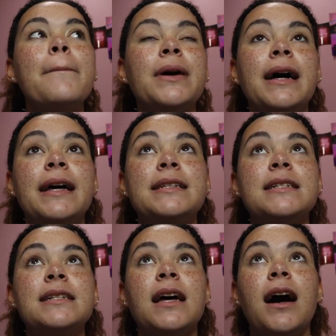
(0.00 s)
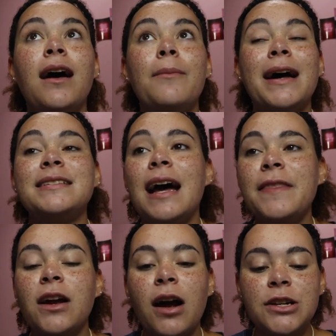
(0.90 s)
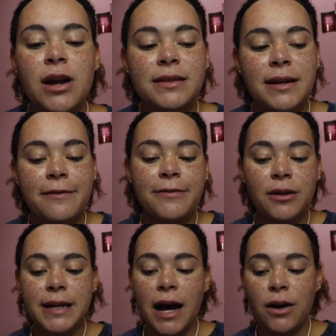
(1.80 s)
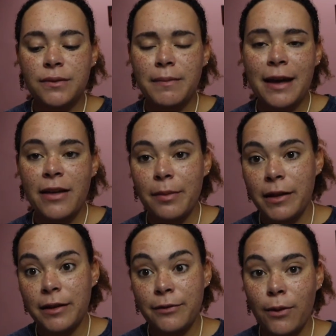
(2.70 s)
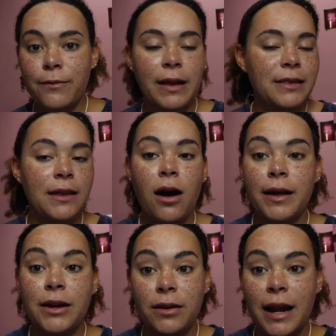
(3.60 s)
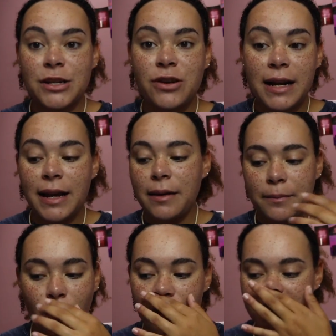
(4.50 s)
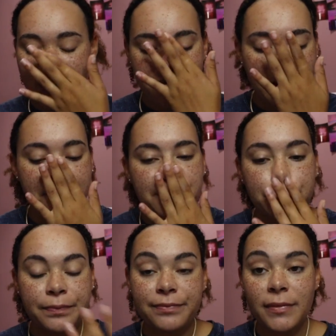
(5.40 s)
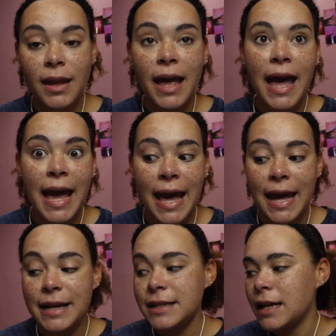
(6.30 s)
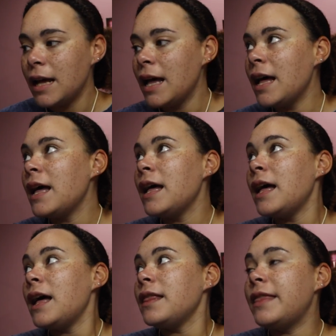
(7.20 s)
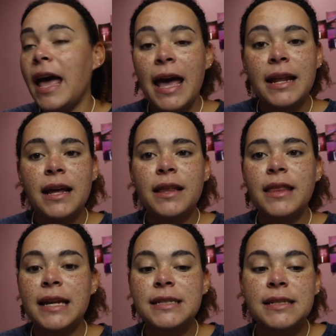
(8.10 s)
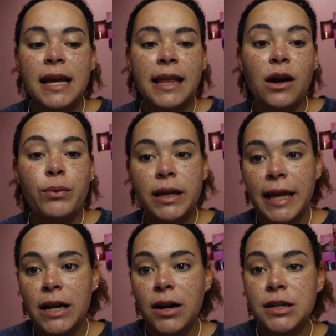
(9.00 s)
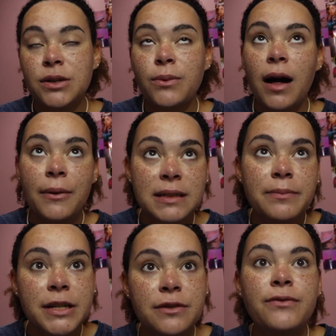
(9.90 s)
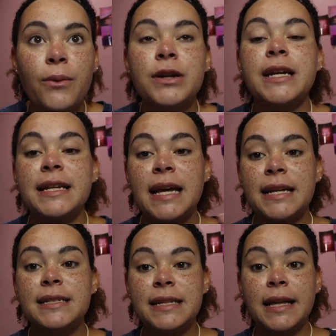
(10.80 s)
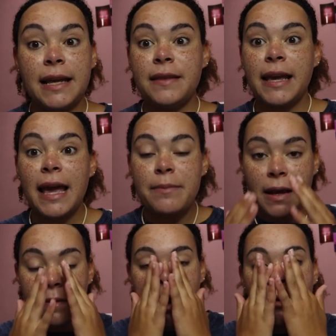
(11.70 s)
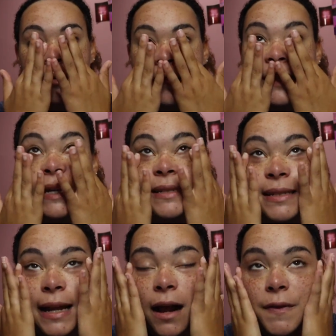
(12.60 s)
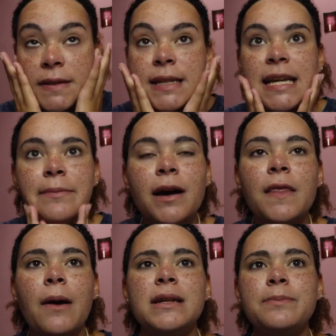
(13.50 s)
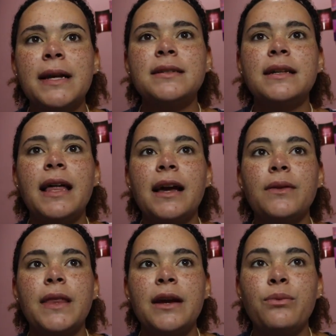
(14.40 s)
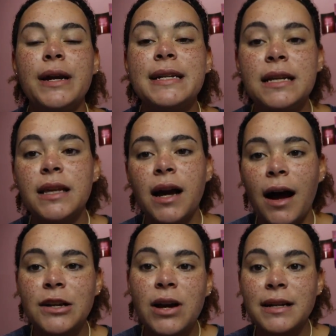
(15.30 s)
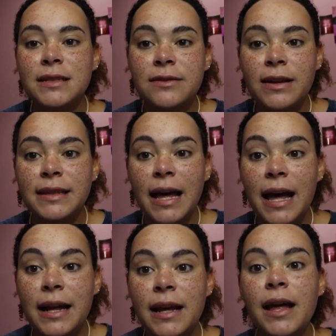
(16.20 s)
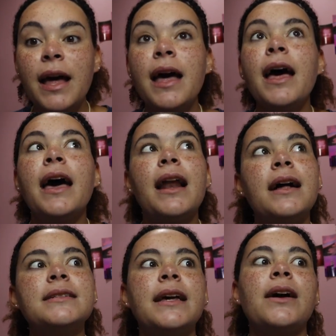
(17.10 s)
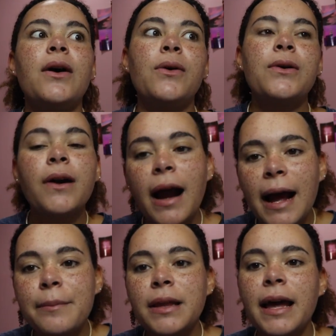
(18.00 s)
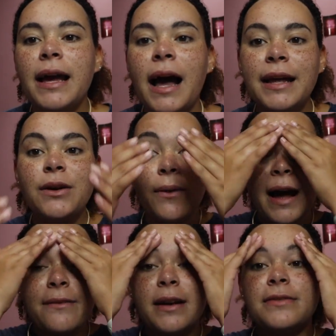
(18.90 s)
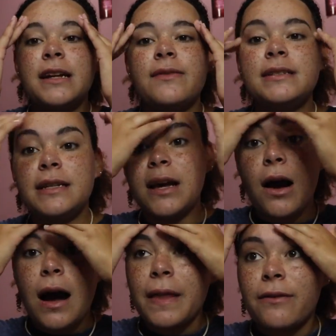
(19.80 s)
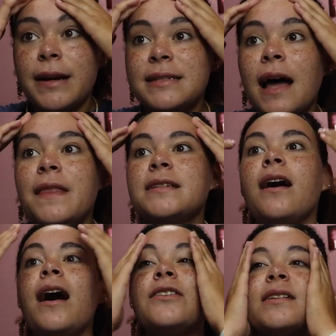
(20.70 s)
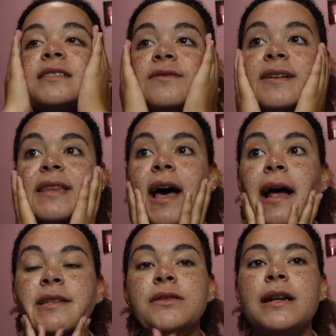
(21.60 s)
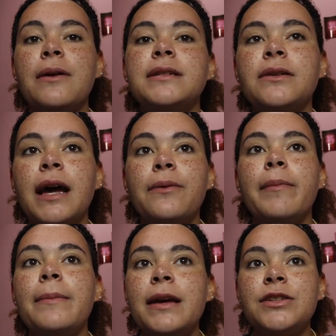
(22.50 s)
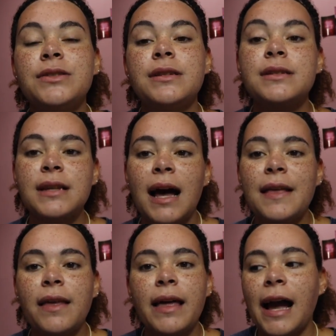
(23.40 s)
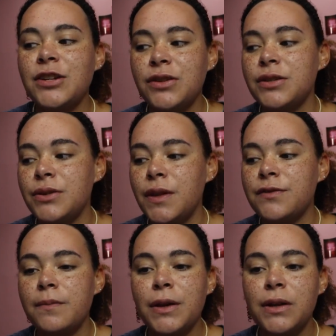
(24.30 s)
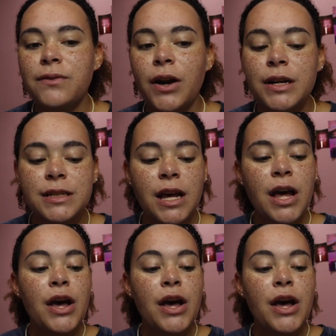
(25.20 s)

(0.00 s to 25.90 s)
but I signed the contract and I filled out my availability form for like the internet training portion of it, and then they sent like a week later, so while I was in Pigeon Forge, like in Tennessee, like in the camping in the mountains, they sent out this email that was basically like they redid the contract and stuff like that. And I was like, oh crap, like I don't have enough service to go on, like re-sign this contract and stuff like that. So then I was like, okay, well maybe it's just a sign that like I shouldn't do this from the universe.